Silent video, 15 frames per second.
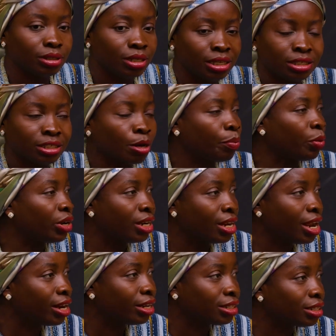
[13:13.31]

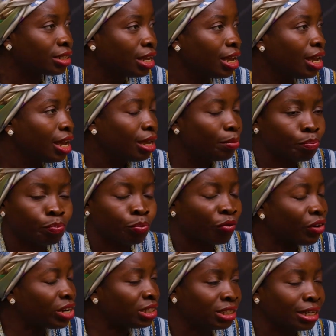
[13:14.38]
entrepreneurs,
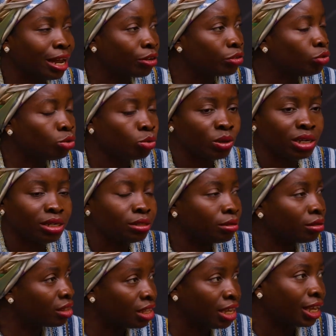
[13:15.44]
professionals doing
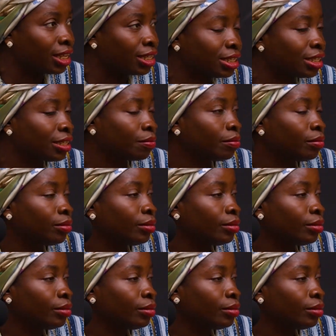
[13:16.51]
things.